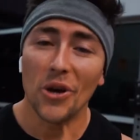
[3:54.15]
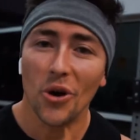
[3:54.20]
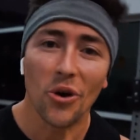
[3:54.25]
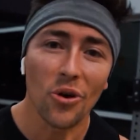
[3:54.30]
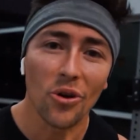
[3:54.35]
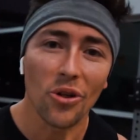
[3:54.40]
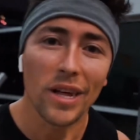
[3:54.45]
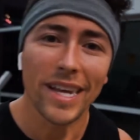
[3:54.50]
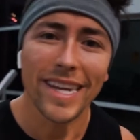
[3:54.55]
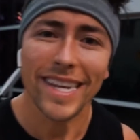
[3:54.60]
all
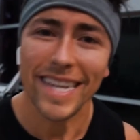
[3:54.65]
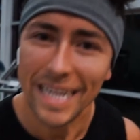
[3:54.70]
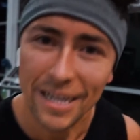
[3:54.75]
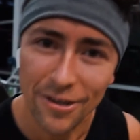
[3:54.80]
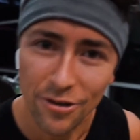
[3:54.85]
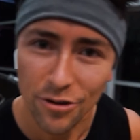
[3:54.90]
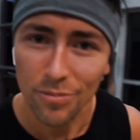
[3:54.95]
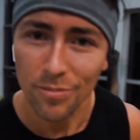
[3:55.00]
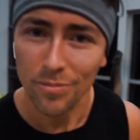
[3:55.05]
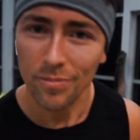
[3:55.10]

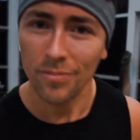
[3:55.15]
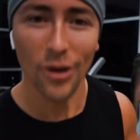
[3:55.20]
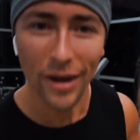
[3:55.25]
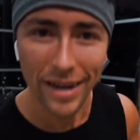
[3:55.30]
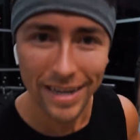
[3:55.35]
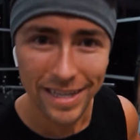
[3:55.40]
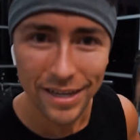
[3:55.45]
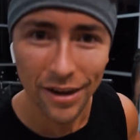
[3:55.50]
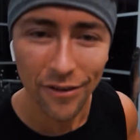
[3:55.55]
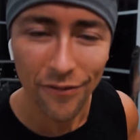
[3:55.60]
here.
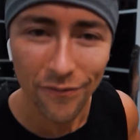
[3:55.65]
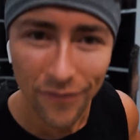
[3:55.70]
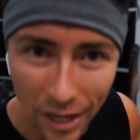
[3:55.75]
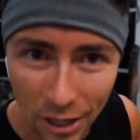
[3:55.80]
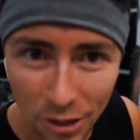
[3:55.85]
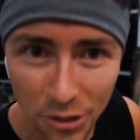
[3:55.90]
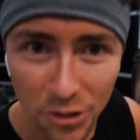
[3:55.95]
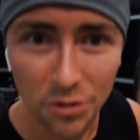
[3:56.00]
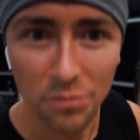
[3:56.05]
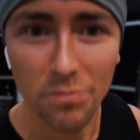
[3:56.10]
Train to
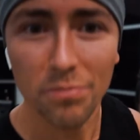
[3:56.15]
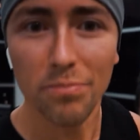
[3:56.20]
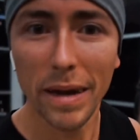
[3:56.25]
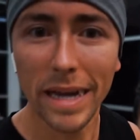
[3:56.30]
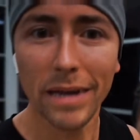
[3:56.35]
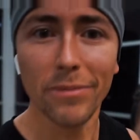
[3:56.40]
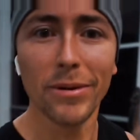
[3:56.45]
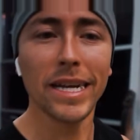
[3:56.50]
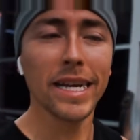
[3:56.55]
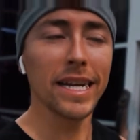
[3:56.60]
failure,
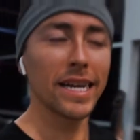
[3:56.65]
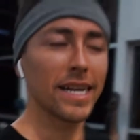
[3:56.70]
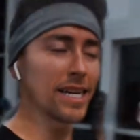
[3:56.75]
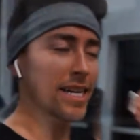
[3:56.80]
baby.